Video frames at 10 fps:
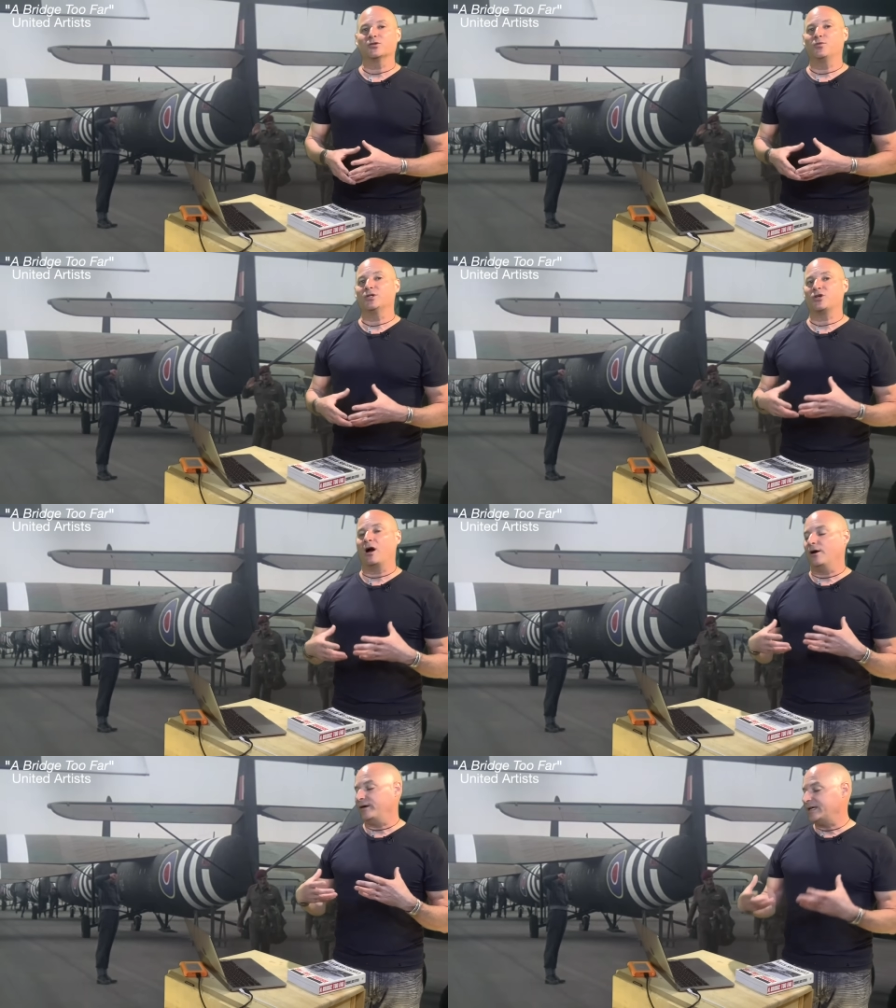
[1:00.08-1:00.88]
which
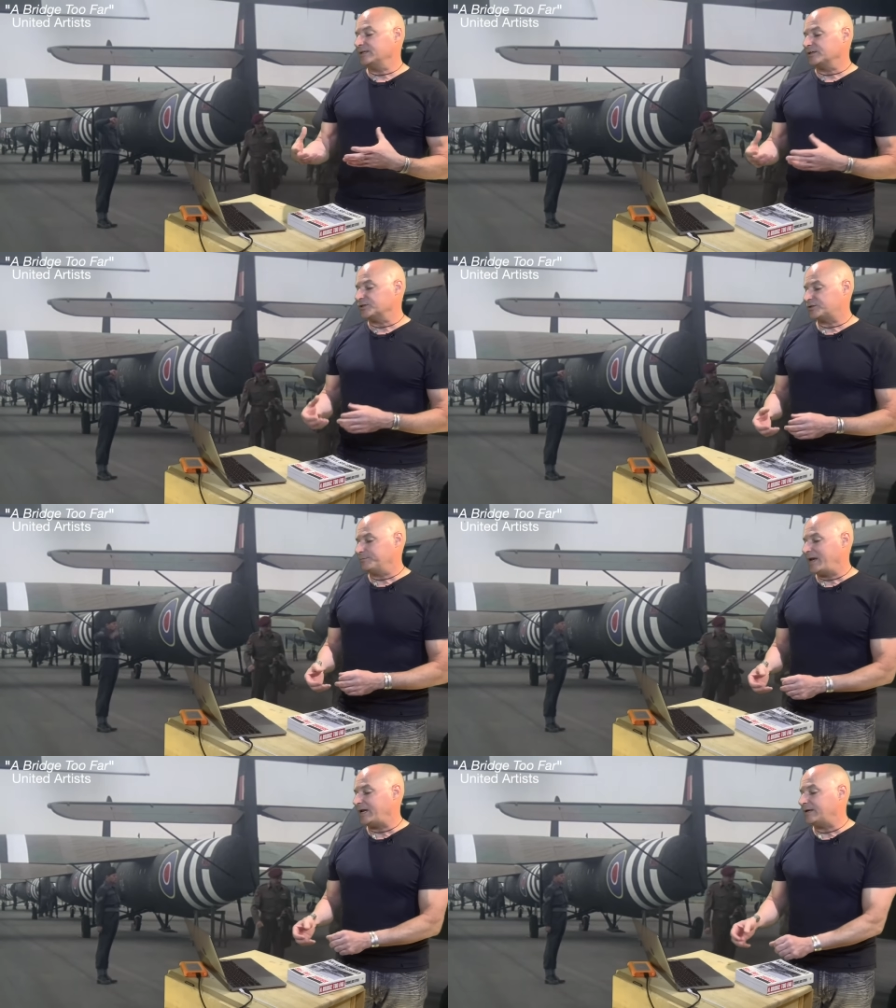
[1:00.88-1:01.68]
are English
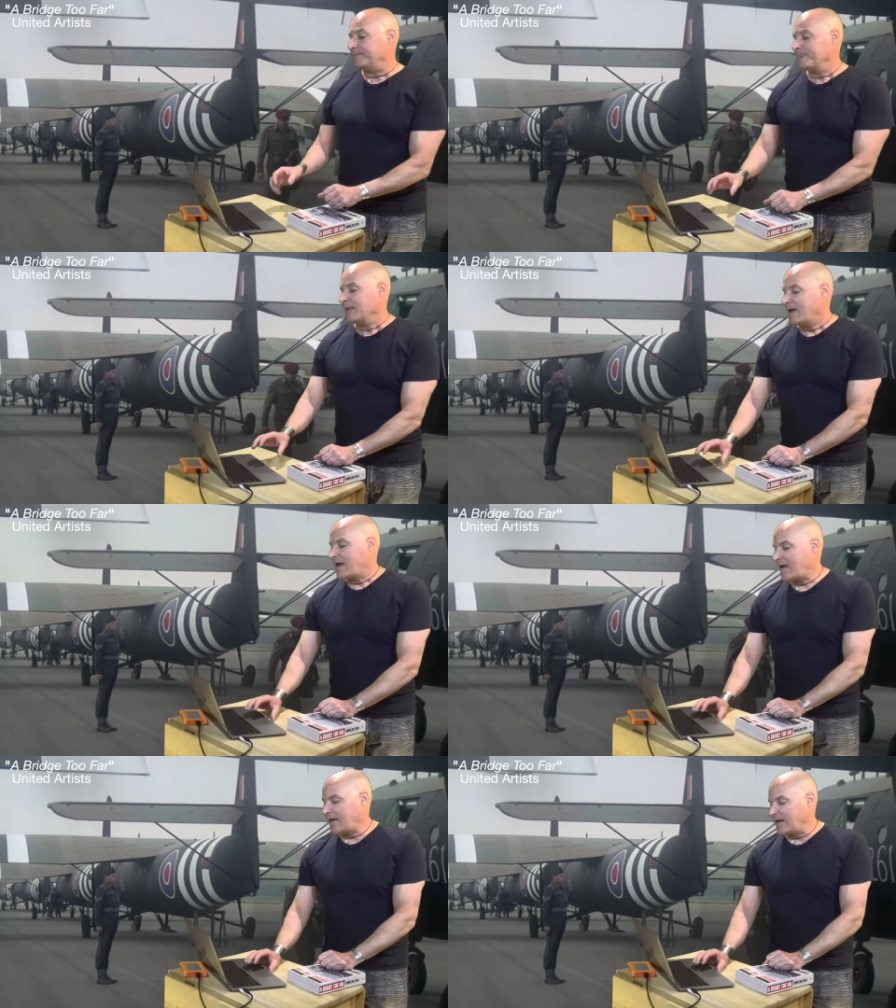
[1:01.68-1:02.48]
made,
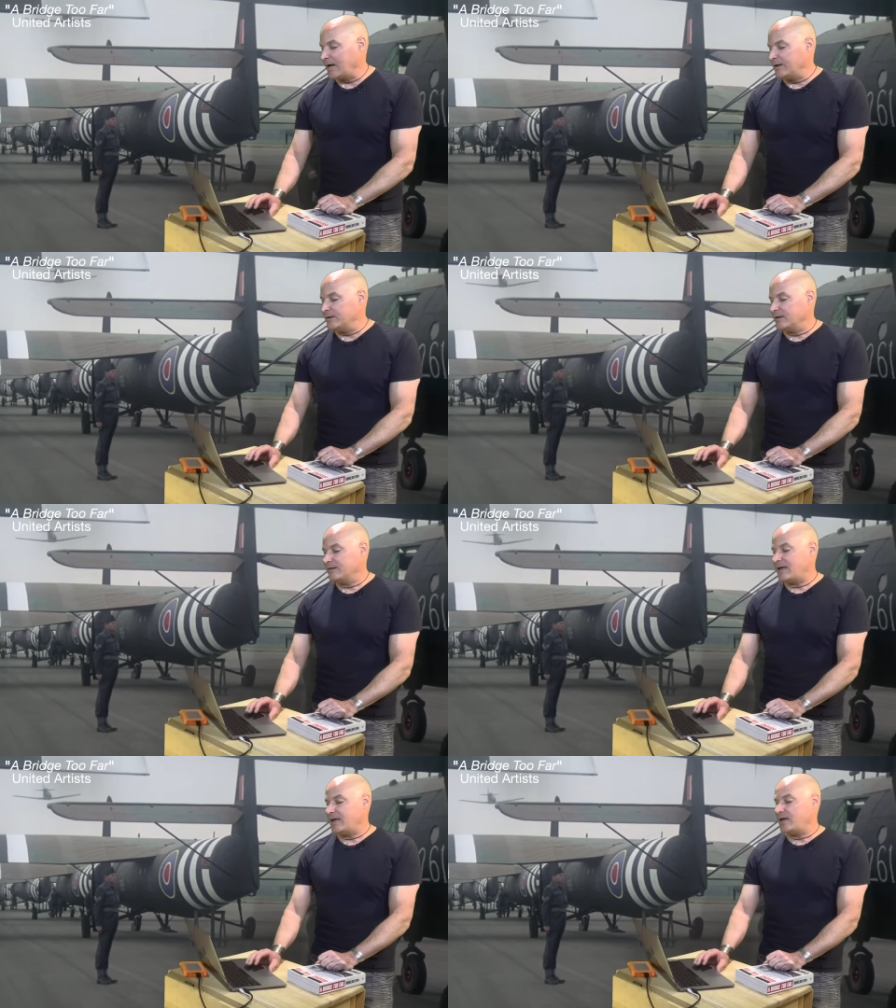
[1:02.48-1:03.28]
and
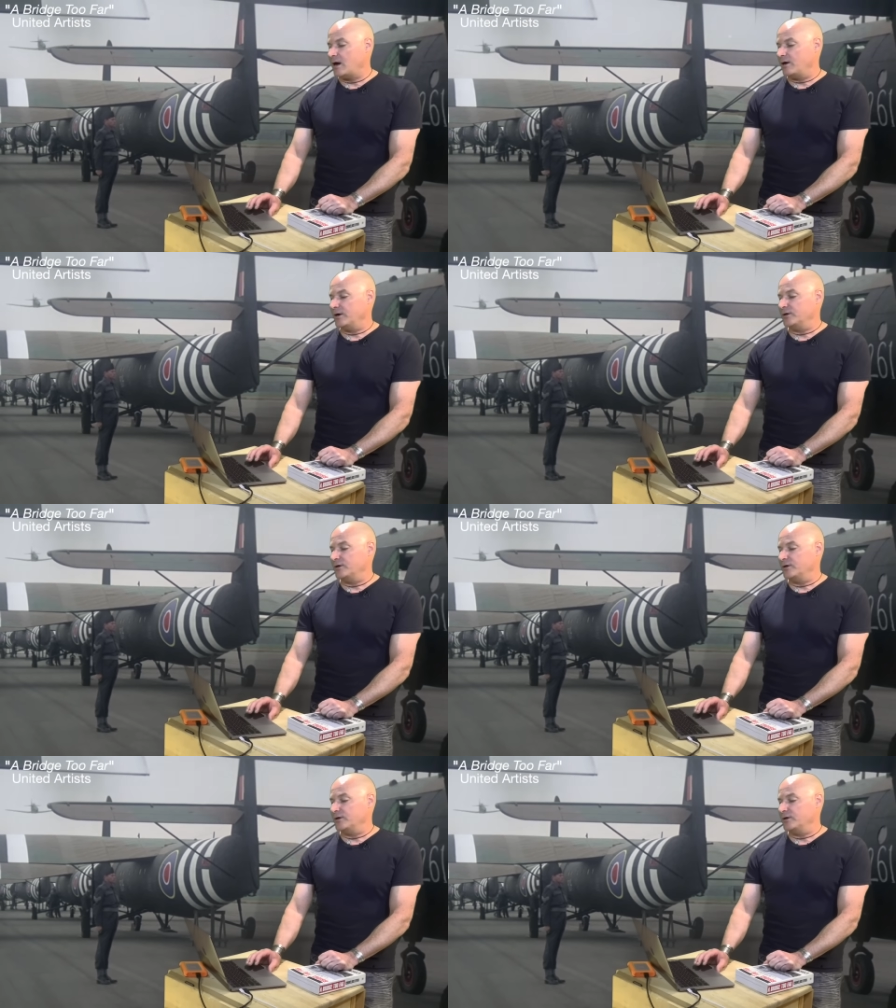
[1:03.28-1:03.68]
they are